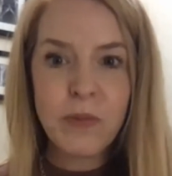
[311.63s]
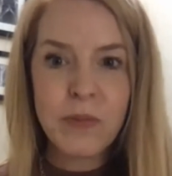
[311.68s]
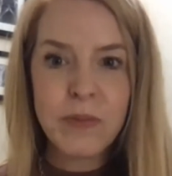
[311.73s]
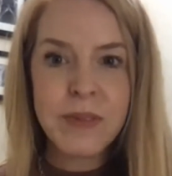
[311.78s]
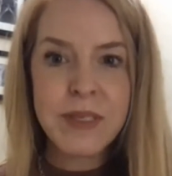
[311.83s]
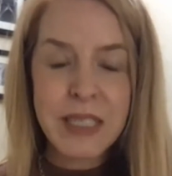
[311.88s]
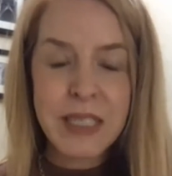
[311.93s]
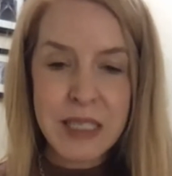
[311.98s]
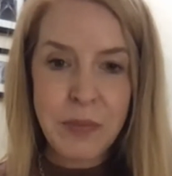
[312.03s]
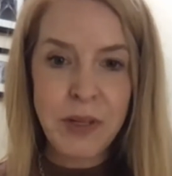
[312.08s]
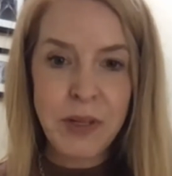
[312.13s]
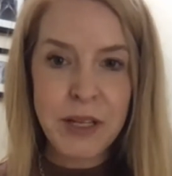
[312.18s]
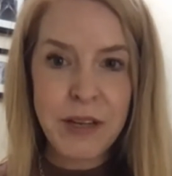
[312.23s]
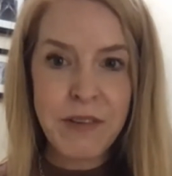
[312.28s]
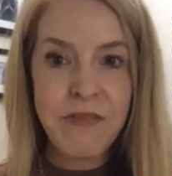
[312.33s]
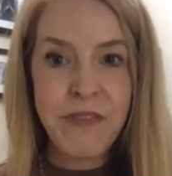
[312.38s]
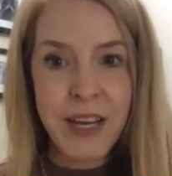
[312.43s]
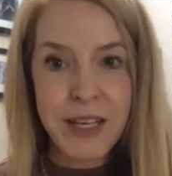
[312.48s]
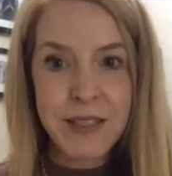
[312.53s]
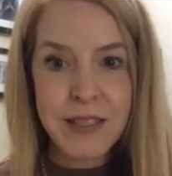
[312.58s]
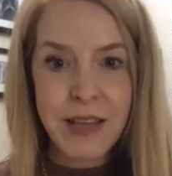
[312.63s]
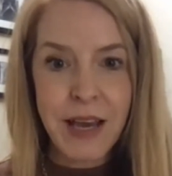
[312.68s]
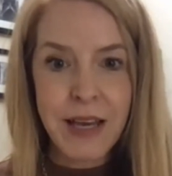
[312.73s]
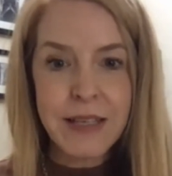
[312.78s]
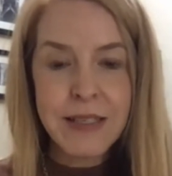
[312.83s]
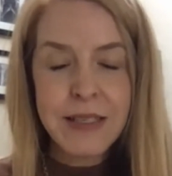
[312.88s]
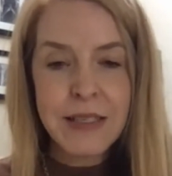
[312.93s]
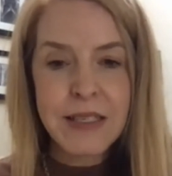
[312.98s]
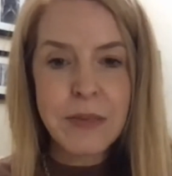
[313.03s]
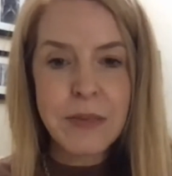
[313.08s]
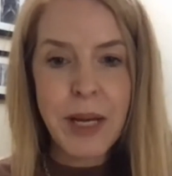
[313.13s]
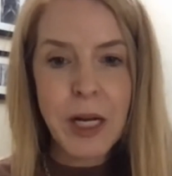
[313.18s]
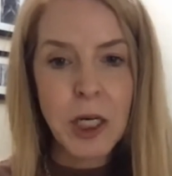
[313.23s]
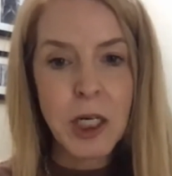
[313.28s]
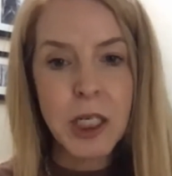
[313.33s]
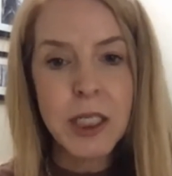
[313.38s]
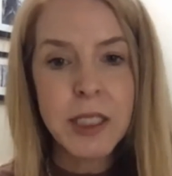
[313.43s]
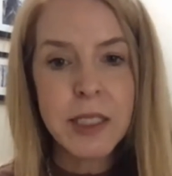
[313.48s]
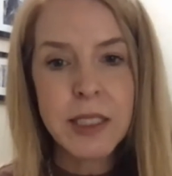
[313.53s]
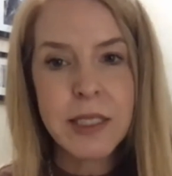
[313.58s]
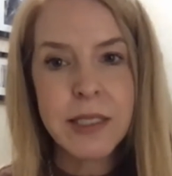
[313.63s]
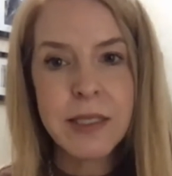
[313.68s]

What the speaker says: discipline affects us as a parent?